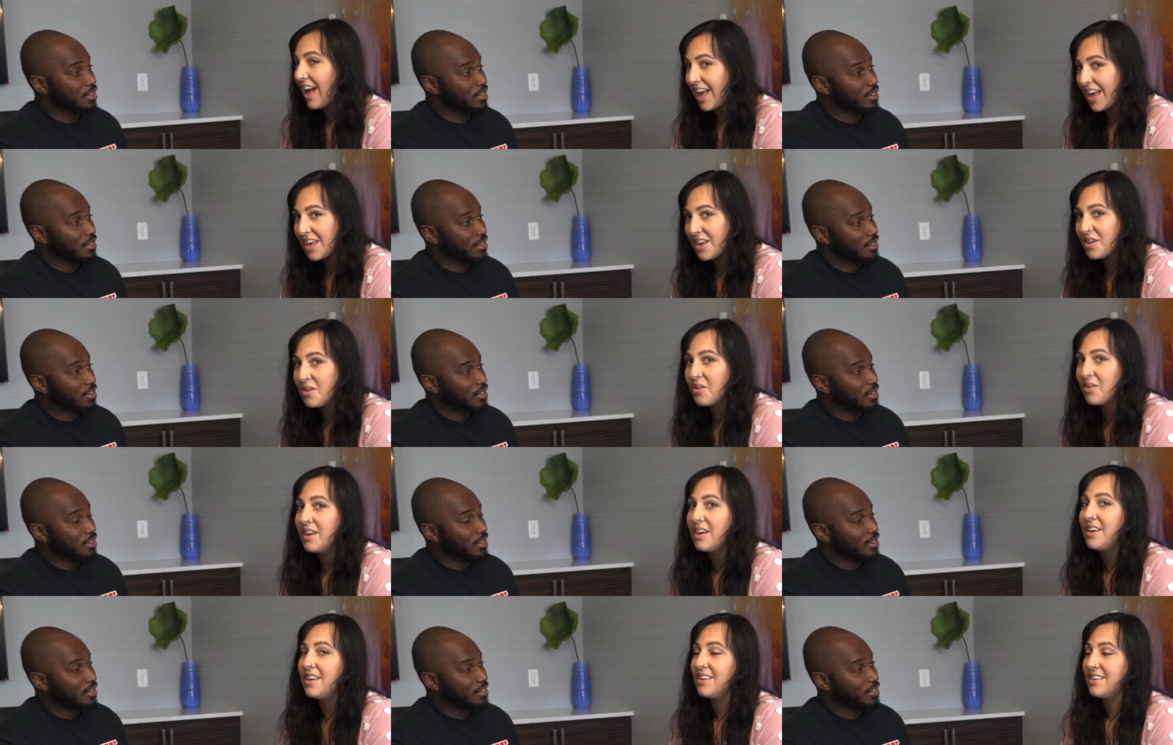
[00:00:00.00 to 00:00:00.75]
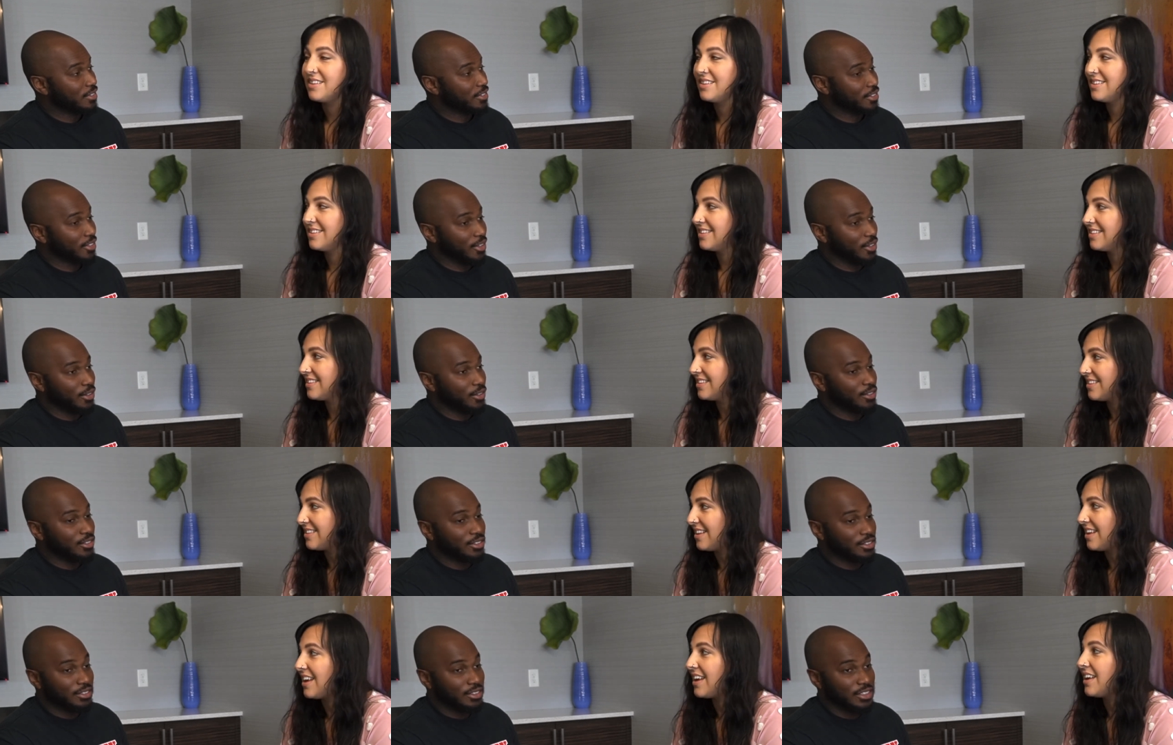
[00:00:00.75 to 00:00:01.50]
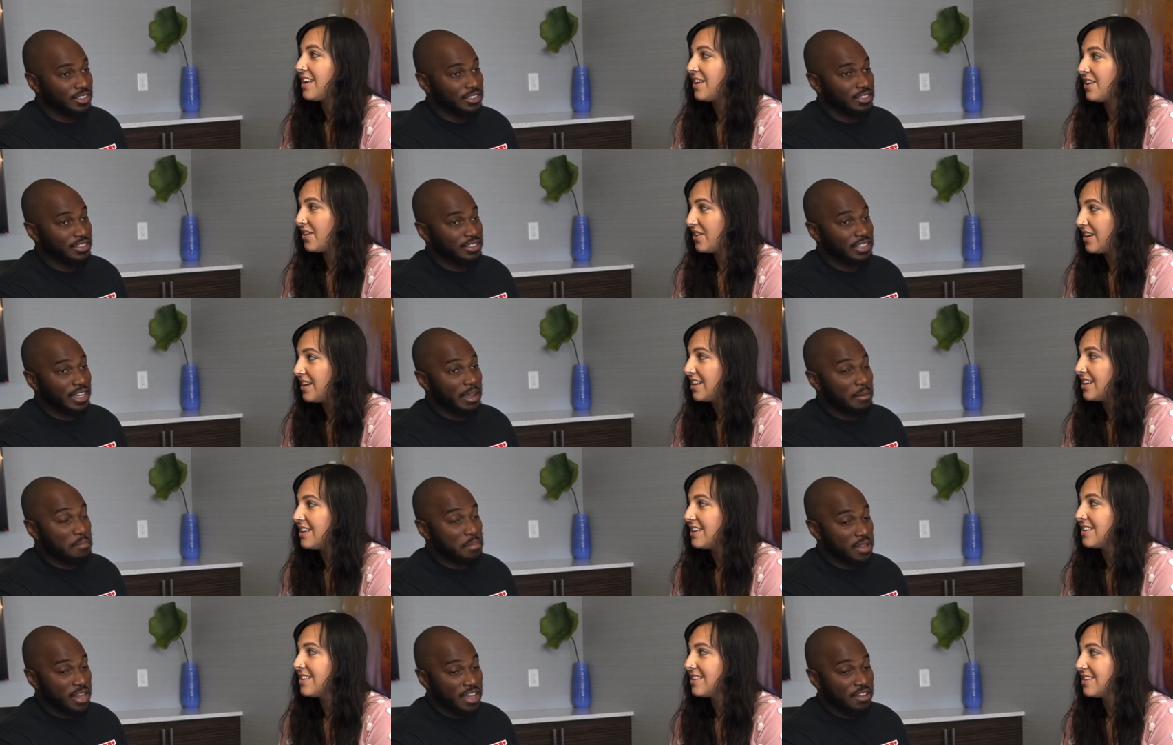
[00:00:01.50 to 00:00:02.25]
Speaker 1: I agree. So I just agree.
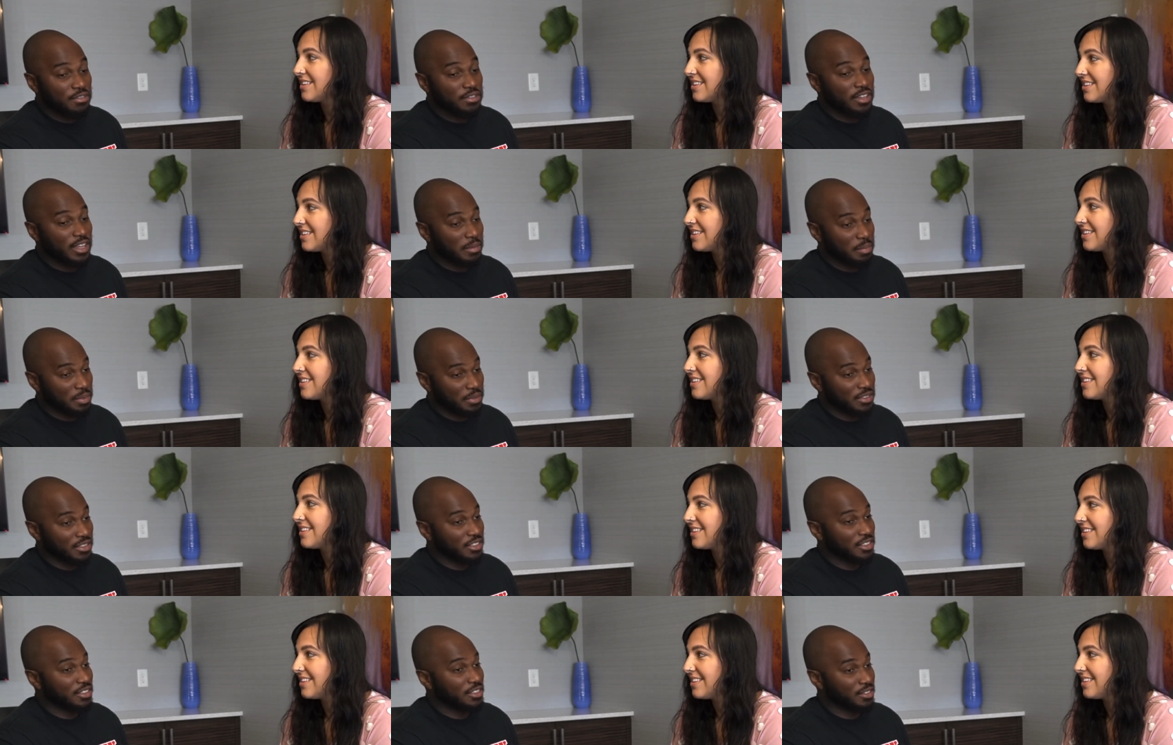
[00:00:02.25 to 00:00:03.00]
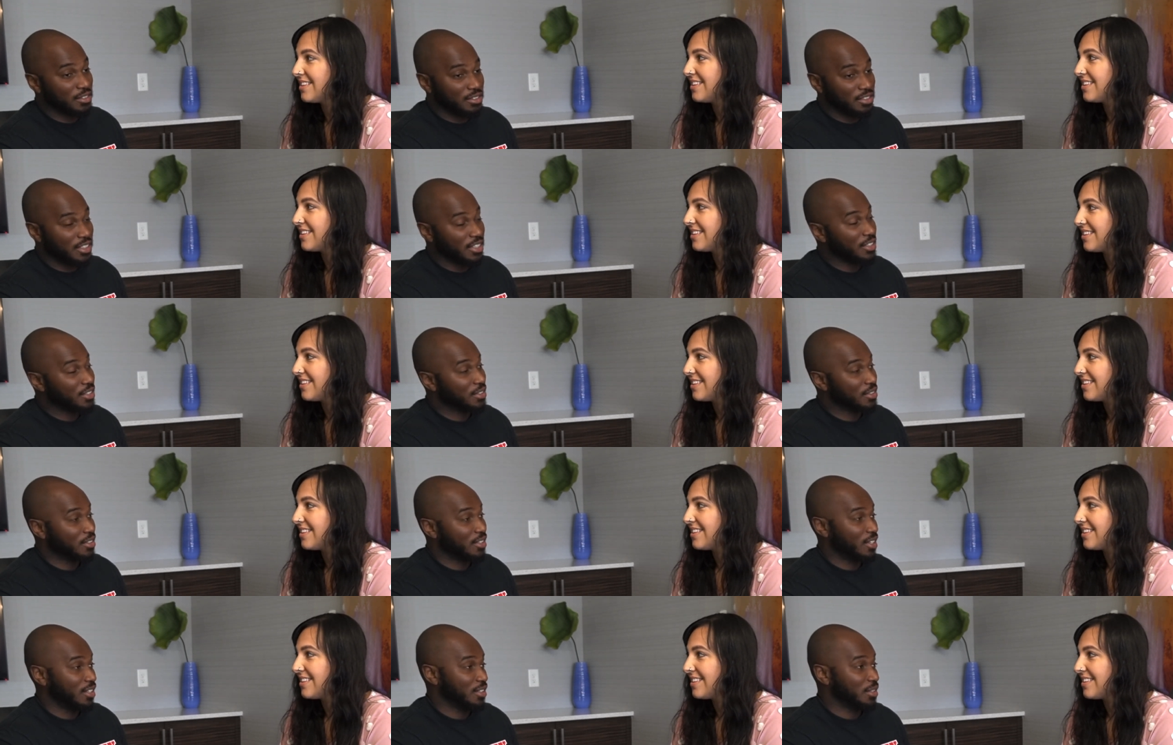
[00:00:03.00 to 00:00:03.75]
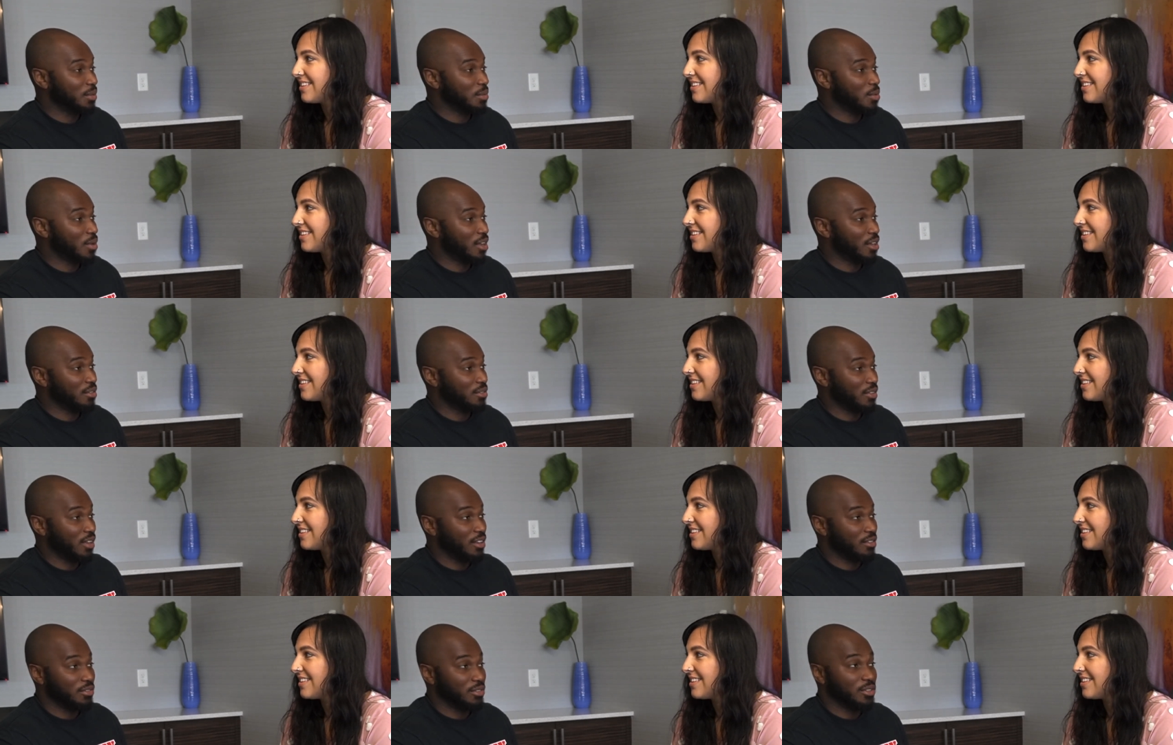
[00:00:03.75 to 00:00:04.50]
apply for that position you think you're not going to
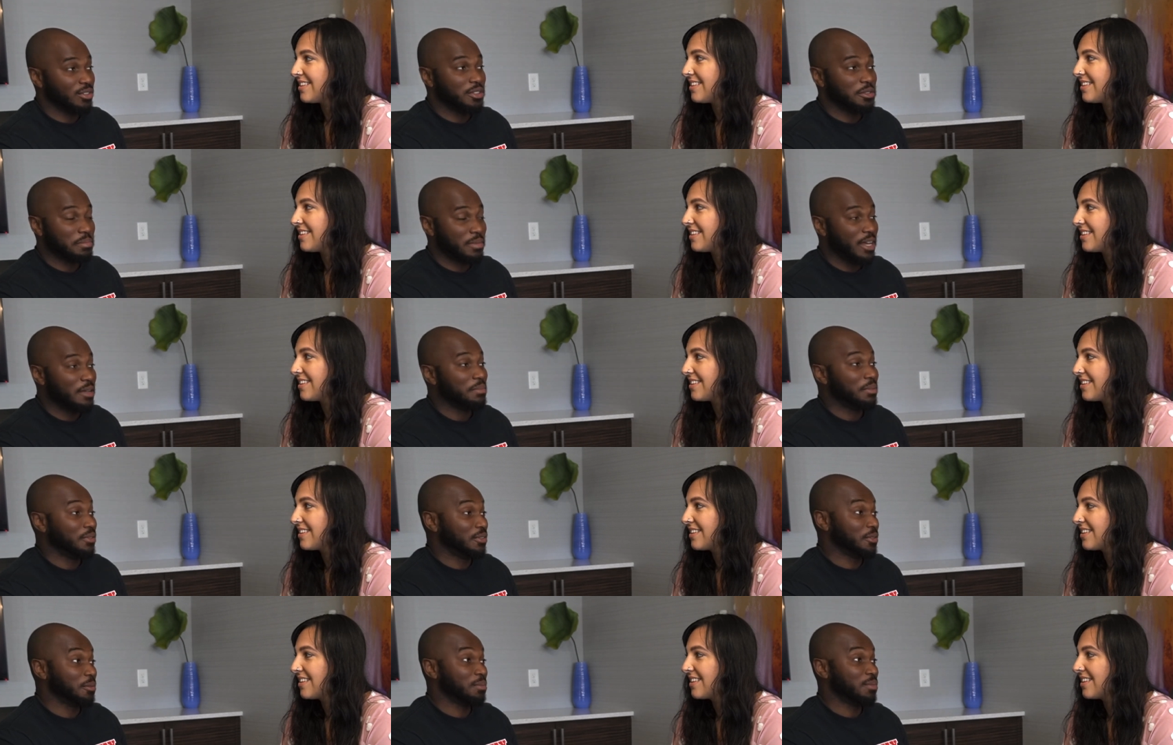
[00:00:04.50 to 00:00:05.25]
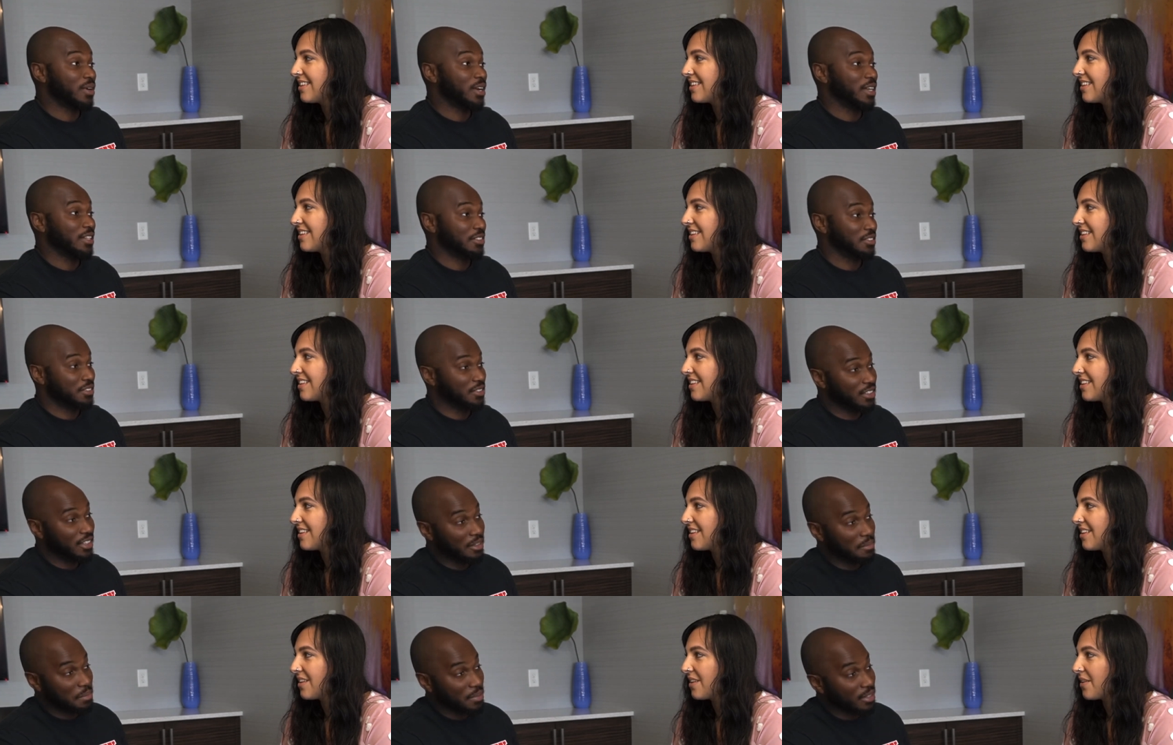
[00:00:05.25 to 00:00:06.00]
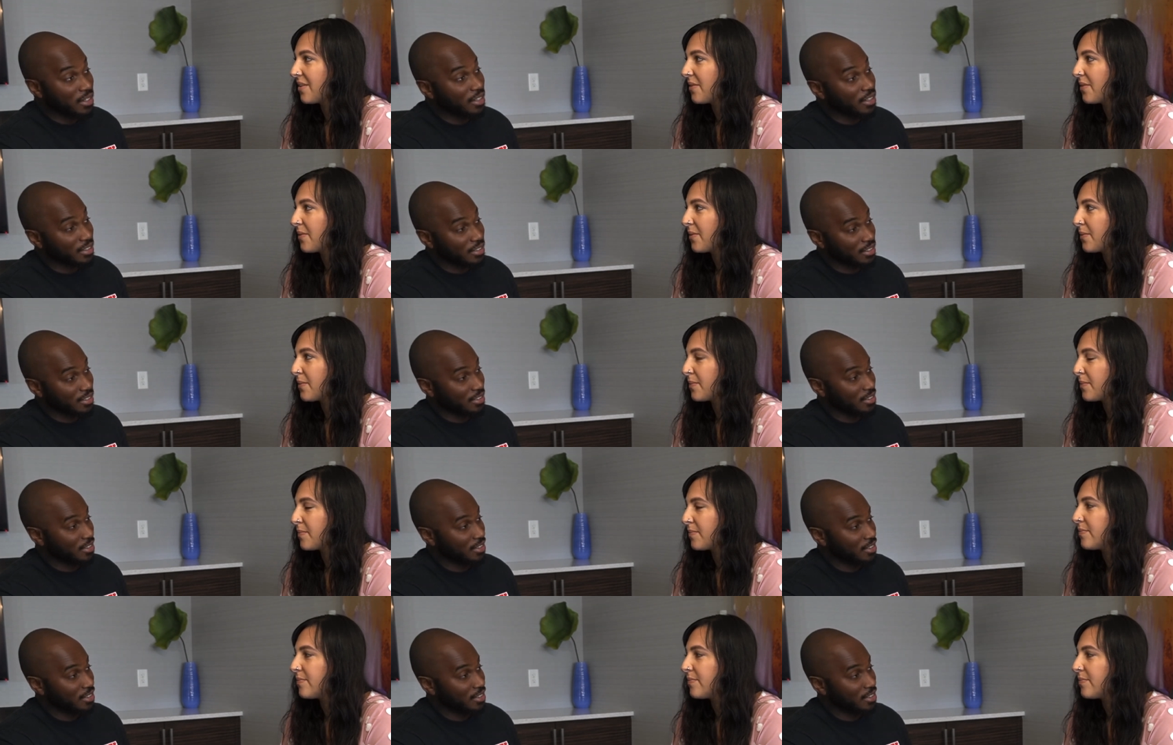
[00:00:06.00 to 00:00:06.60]
qualify for. You might be surprised you get picked.